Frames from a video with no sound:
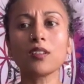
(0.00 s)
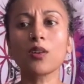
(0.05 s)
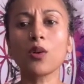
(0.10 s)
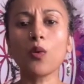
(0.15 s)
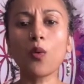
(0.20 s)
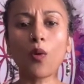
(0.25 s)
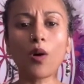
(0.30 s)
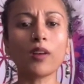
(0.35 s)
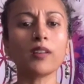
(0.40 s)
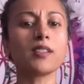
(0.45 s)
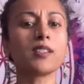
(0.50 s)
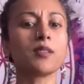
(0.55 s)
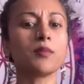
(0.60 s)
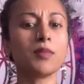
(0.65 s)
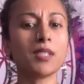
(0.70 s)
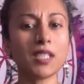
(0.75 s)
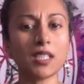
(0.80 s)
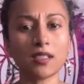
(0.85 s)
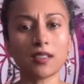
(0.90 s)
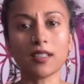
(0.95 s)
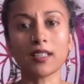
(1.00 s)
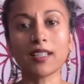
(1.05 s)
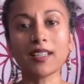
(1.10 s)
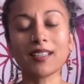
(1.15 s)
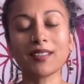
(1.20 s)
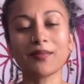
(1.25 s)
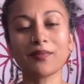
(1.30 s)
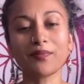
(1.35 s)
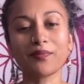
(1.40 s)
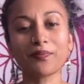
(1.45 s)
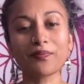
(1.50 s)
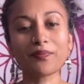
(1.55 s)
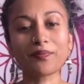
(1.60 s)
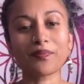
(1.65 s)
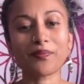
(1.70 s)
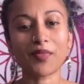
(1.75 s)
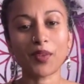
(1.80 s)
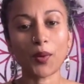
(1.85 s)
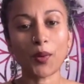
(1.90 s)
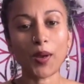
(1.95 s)
quantum healing.
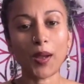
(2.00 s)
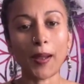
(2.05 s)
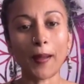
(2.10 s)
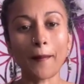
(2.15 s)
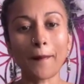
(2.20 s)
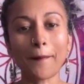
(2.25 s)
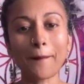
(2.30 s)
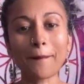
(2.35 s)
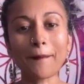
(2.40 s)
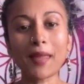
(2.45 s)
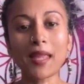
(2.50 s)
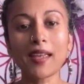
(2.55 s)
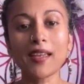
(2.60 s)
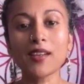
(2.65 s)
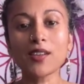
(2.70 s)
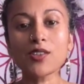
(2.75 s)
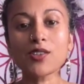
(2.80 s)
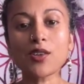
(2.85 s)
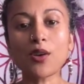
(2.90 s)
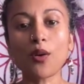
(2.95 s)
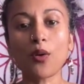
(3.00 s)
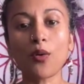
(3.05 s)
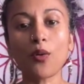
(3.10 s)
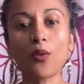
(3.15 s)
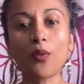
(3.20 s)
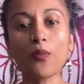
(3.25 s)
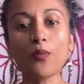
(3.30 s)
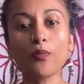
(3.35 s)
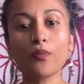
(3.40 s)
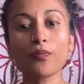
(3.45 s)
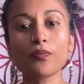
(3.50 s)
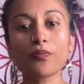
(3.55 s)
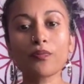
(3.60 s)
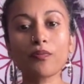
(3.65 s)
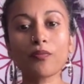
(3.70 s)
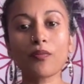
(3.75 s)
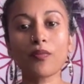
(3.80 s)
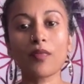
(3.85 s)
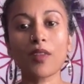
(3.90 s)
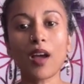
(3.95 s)
Okay, so
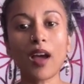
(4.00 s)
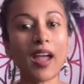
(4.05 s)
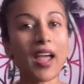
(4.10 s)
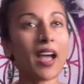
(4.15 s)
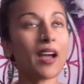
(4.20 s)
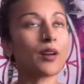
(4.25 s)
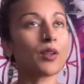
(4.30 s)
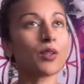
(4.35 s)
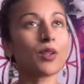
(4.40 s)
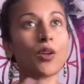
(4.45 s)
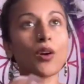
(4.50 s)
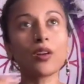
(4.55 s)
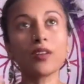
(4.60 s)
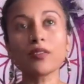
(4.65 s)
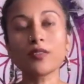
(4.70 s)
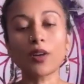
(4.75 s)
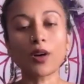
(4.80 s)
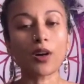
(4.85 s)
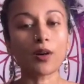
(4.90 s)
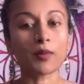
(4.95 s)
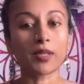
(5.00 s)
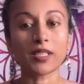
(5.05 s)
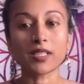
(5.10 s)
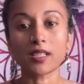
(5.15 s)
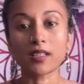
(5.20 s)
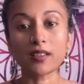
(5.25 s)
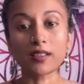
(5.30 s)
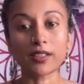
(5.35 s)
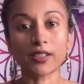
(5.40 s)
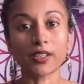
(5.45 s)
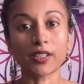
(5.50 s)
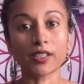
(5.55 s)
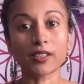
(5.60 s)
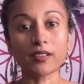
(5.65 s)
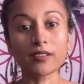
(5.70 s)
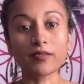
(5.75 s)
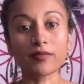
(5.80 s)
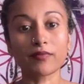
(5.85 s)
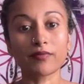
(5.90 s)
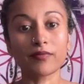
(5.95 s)
I had a lot of karma to clear
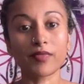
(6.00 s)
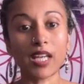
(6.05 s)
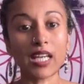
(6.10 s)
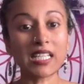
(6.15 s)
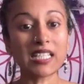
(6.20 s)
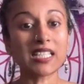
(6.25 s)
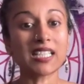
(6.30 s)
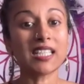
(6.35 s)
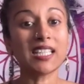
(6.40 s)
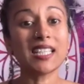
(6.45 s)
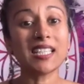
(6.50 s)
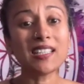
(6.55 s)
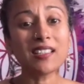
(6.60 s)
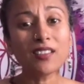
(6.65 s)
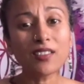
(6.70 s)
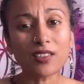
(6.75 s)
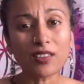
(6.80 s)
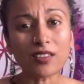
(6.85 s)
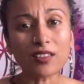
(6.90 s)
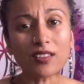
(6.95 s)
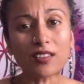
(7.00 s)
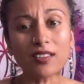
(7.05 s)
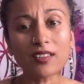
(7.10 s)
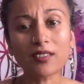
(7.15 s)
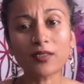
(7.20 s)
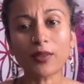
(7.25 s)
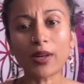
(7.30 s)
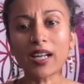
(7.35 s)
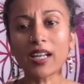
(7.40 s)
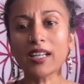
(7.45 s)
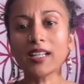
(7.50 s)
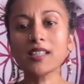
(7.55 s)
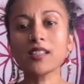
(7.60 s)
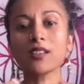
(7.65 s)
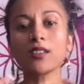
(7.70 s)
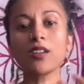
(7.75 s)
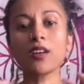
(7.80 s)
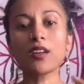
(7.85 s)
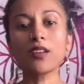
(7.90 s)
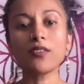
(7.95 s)
and to heal, right? It's a
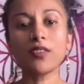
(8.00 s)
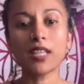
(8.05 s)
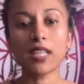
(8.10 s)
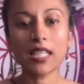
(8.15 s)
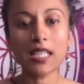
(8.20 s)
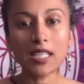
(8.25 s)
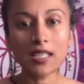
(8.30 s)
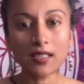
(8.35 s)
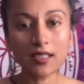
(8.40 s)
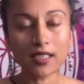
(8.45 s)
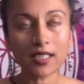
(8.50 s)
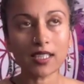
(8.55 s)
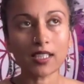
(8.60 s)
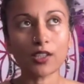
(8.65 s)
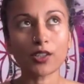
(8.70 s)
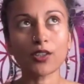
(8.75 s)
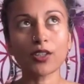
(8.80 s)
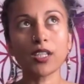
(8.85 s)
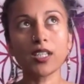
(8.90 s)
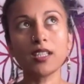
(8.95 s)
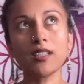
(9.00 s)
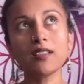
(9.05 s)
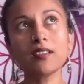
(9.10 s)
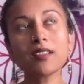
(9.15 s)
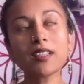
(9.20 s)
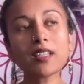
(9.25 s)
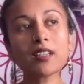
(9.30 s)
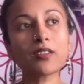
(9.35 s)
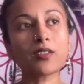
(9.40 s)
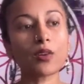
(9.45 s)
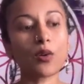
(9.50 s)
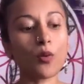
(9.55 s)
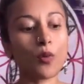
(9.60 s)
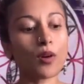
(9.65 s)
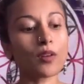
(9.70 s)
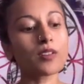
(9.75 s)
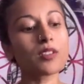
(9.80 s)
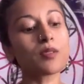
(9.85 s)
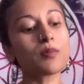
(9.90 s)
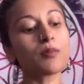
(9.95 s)
lot of healing. You're healing the
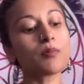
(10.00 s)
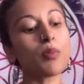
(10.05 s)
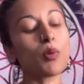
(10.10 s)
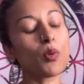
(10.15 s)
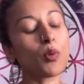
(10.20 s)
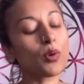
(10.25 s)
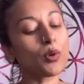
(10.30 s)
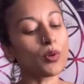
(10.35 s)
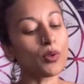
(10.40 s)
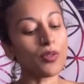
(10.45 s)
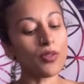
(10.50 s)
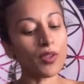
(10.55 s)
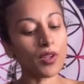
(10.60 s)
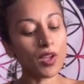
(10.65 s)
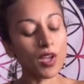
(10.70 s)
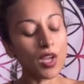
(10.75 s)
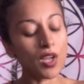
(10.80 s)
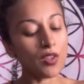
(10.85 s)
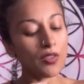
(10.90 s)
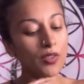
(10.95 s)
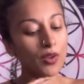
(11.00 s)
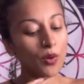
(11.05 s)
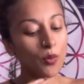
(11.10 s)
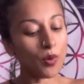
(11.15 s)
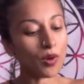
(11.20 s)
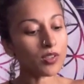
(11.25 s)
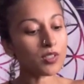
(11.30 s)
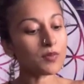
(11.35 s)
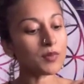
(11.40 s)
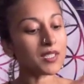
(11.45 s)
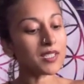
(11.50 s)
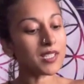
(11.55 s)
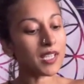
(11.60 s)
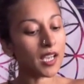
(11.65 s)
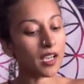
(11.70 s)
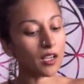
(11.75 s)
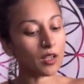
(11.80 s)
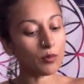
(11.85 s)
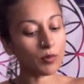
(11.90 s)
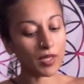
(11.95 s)
quantum portal, the quantum
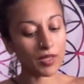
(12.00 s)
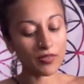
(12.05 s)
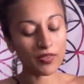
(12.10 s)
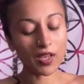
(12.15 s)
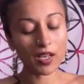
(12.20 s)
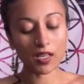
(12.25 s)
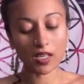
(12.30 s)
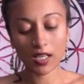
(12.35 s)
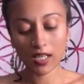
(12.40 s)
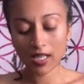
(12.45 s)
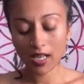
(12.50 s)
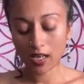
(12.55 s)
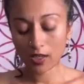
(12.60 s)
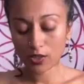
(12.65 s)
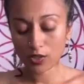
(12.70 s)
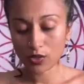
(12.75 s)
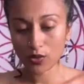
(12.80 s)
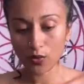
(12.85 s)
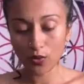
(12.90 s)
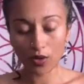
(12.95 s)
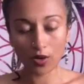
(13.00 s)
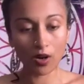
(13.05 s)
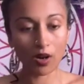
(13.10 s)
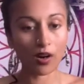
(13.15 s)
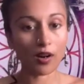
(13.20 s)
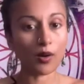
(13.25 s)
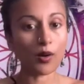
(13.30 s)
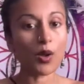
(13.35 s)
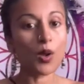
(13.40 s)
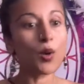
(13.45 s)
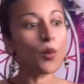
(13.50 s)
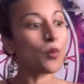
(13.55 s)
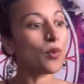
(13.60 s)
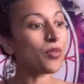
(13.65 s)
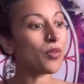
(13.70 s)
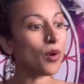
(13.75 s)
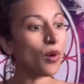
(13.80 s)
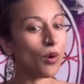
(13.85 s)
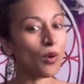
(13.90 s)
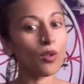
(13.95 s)
entanglement that connects your heart with
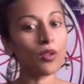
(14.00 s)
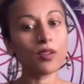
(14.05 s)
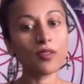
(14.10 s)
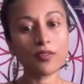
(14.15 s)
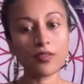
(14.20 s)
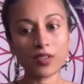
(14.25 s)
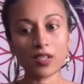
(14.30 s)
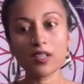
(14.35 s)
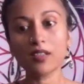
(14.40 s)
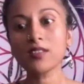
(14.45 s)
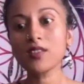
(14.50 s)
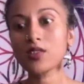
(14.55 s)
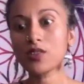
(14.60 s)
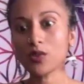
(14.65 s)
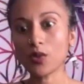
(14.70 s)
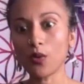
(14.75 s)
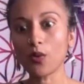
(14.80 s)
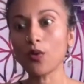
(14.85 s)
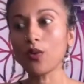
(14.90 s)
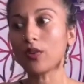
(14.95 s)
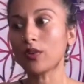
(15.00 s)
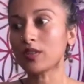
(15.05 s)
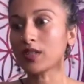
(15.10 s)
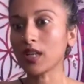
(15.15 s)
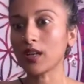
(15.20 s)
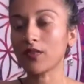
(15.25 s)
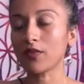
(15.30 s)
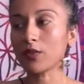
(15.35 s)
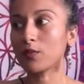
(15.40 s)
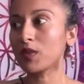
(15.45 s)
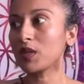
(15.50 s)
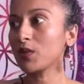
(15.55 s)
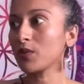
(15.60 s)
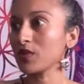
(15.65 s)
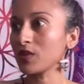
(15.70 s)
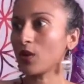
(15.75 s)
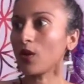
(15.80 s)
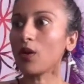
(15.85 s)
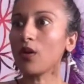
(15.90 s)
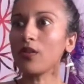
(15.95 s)
all of these souls. Like for me, it was
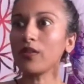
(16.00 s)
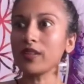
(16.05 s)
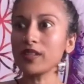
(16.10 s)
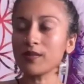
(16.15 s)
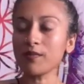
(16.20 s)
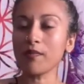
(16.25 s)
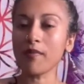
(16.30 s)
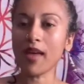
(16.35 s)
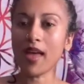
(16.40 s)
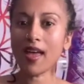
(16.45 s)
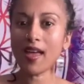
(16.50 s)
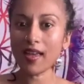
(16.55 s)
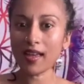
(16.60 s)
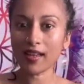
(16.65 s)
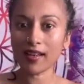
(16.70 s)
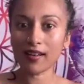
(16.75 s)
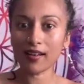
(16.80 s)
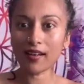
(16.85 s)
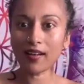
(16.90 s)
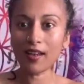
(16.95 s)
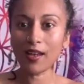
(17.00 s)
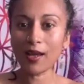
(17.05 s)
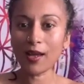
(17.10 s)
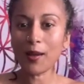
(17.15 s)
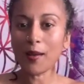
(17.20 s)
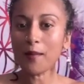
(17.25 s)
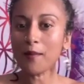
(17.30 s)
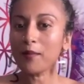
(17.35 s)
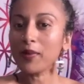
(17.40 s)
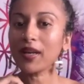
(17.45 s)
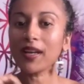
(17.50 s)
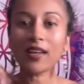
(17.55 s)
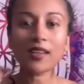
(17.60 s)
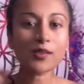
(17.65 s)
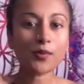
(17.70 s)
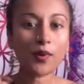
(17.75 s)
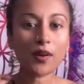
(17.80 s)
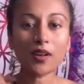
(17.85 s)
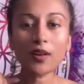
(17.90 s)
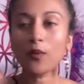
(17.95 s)
all these men, but guess
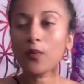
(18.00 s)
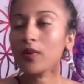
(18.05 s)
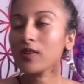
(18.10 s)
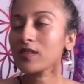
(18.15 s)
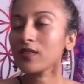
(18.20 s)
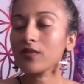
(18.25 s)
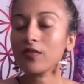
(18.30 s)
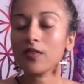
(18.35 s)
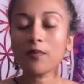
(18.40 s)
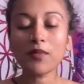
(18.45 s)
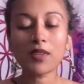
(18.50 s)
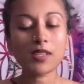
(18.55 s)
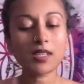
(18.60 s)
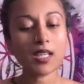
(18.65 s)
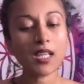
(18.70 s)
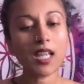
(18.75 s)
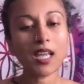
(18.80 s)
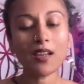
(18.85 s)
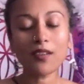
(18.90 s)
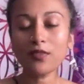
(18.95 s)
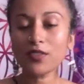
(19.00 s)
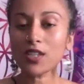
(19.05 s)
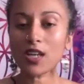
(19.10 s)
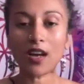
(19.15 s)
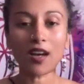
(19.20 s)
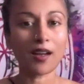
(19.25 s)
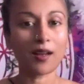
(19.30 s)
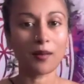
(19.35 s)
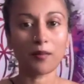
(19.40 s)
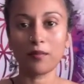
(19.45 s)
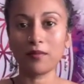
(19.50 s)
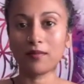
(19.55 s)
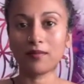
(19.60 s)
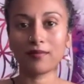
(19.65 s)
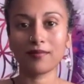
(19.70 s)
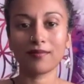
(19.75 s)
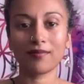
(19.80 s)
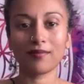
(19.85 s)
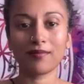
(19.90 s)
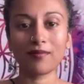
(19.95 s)
what? It wasn't from this lifetime.
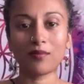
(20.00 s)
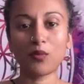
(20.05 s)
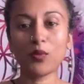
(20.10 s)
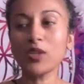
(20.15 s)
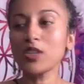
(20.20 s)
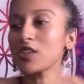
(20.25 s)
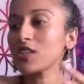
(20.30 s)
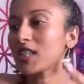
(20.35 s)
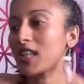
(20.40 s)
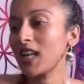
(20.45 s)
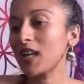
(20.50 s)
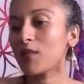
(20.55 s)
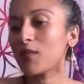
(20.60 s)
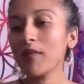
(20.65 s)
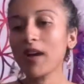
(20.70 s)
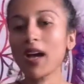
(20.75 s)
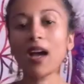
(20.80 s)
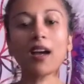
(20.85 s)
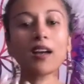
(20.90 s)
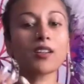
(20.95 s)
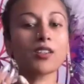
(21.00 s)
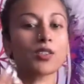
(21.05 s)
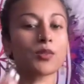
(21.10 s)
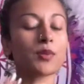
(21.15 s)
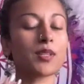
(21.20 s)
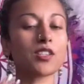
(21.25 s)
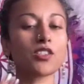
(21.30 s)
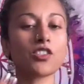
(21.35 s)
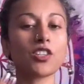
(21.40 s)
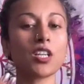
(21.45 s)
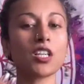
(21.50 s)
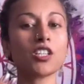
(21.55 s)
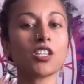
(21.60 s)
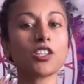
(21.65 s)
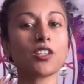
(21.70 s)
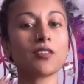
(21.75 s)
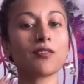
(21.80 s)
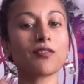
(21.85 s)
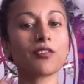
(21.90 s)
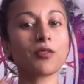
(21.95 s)
We just came back to exchange
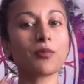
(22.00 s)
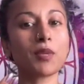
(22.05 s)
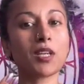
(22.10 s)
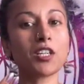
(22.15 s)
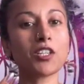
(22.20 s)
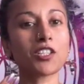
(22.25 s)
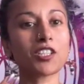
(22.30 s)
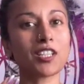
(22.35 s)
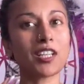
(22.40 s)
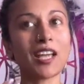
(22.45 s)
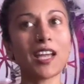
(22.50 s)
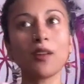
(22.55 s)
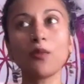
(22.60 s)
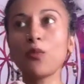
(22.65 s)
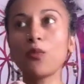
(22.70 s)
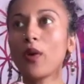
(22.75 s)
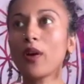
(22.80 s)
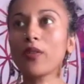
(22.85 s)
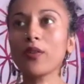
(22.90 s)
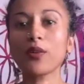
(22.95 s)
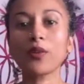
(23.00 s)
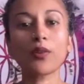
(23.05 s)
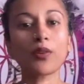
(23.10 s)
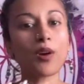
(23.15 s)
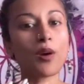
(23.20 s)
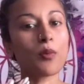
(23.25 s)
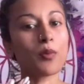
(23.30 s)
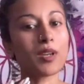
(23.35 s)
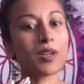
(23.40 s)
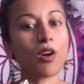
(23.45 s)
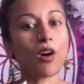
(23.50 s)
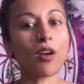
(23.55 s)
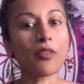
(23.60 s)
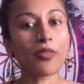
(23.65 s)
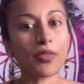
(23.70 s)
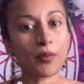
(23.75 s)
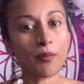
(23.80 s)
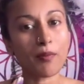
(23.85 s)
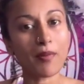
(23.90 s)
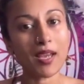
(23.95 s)
the information, and whether or not we got
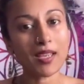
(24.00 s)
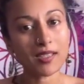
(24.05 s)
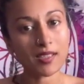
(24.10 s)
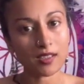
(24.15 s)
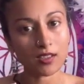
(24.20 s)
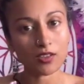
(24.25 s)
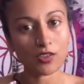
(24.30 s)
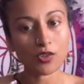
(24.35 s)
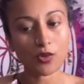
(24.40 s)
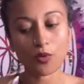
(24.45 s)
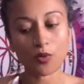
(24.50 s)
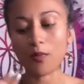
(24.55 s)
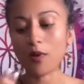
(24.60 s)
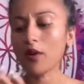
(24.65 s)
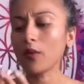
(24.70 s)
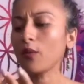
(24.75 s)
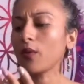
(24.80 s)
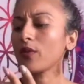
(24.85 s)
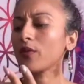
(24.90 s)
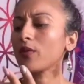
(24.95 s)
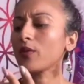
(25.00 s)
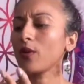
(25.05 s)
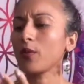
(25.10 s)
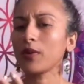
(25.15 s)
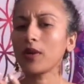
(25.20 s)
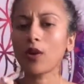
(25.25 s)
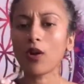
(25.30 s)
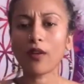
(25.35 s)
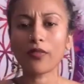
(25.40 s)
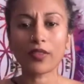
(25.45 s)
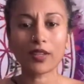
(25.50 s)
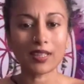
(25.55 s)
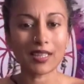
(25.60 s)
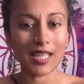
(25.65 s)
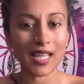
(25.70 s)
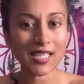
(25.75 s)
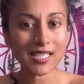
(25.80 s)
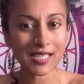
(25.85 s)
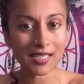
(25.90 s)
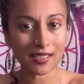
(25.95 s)
the message or whether or not we got the
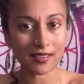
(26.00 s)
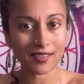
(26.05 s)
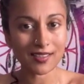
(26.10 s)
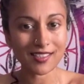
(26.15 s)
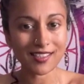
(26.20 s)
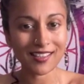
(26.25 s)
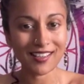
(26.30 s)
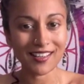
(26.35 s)
lessons